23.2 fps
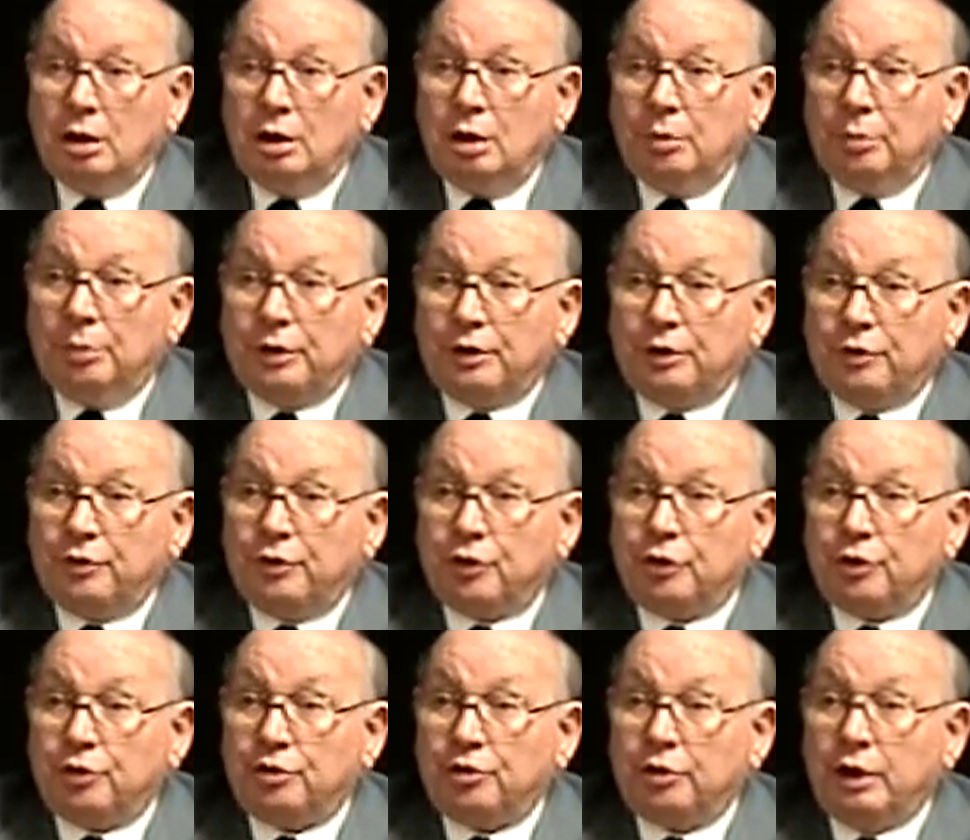But the
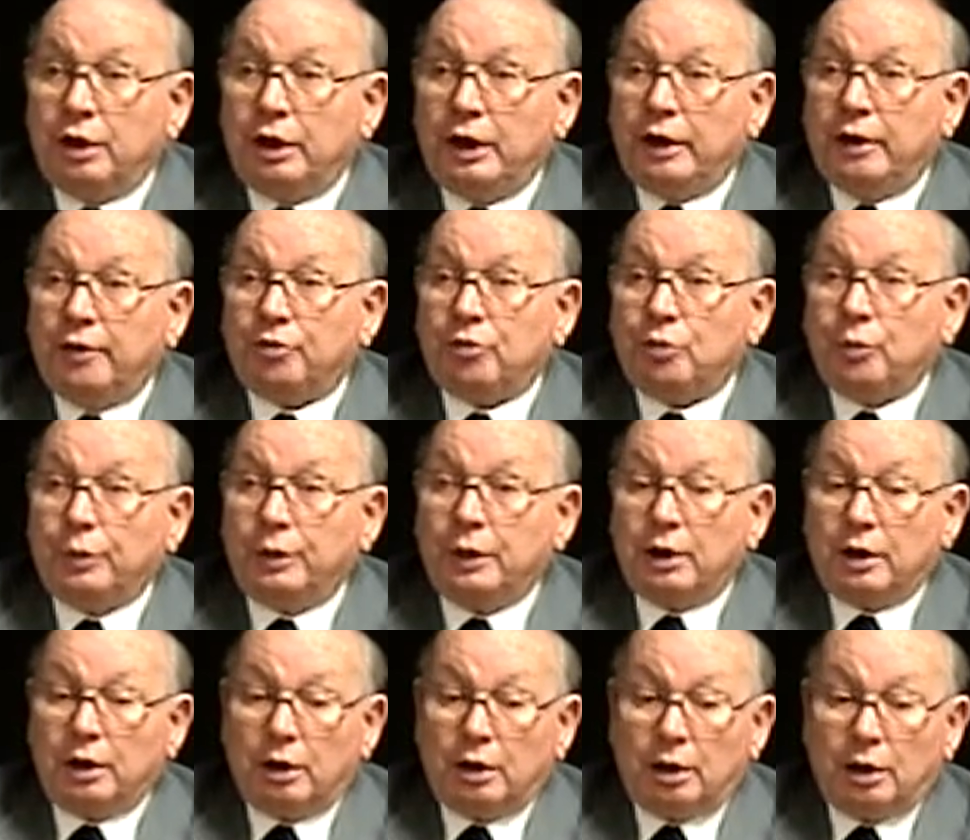first thing after we
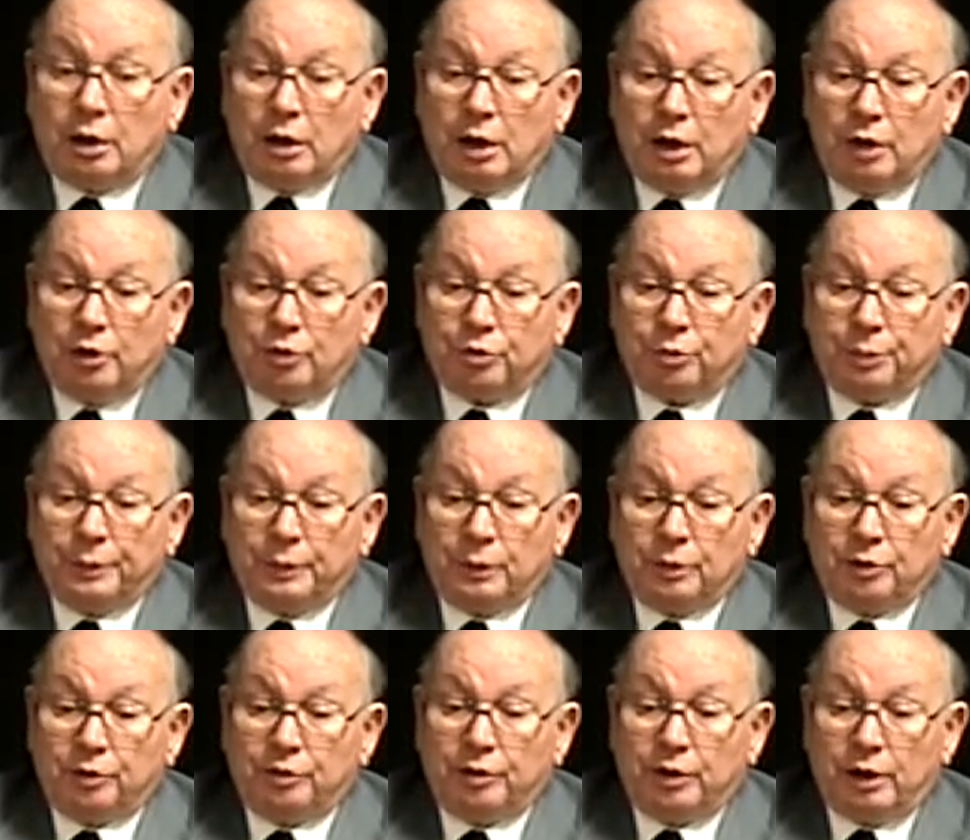got our
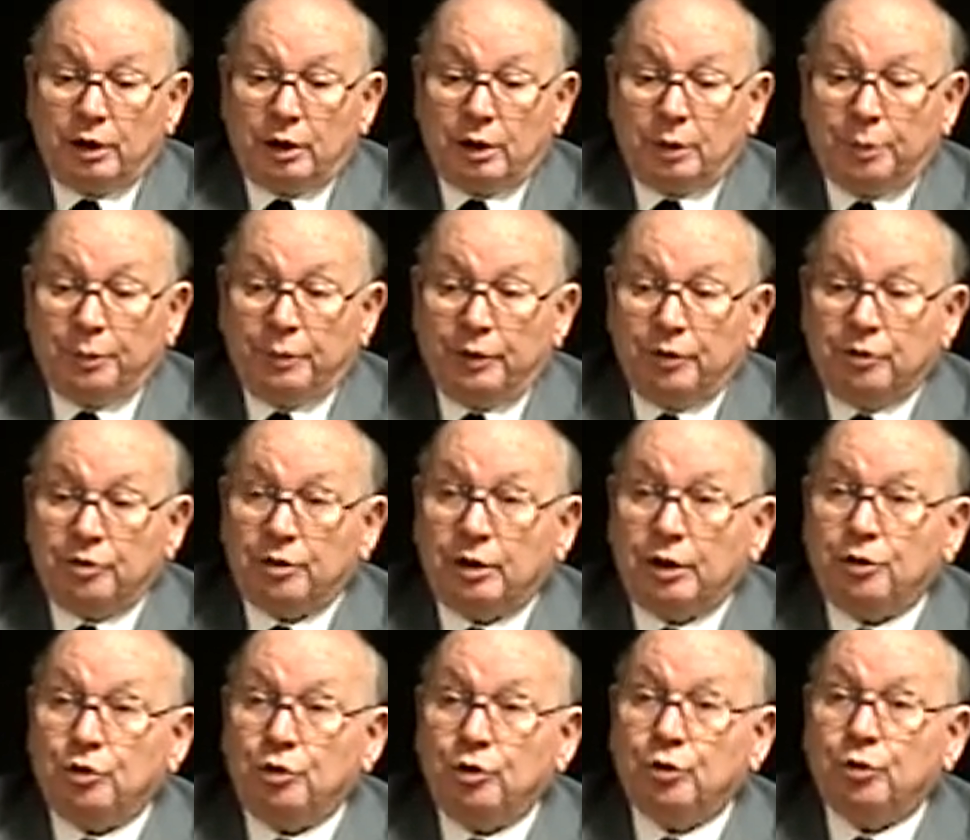hospital set up, they
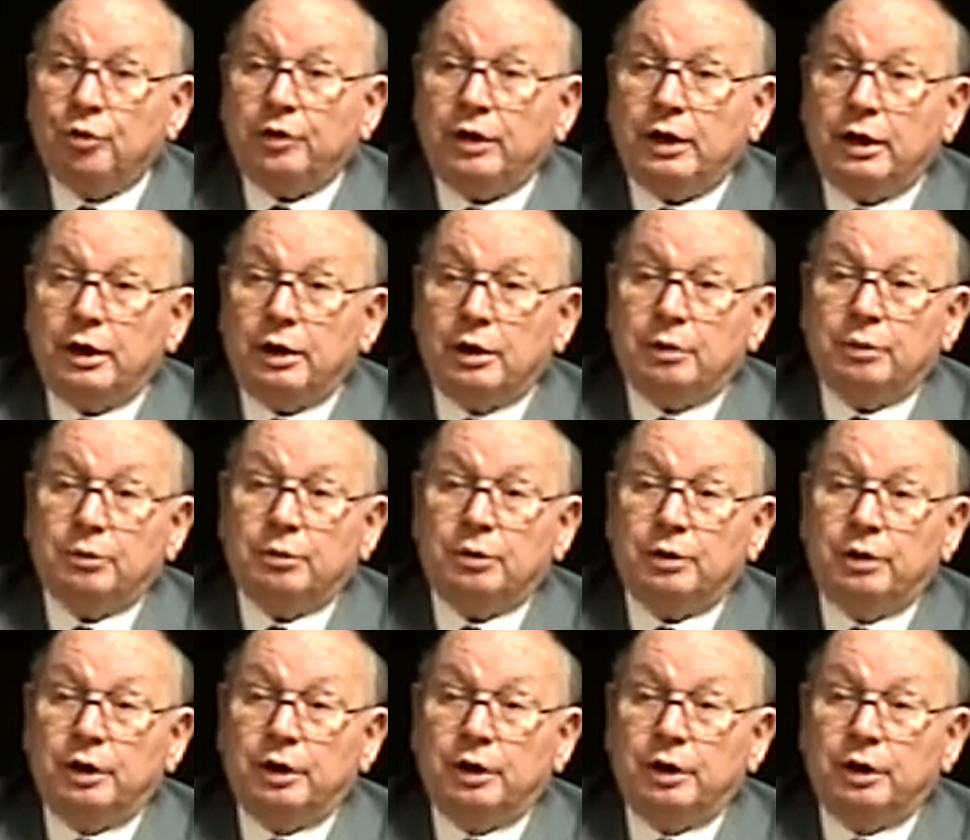said, you've got to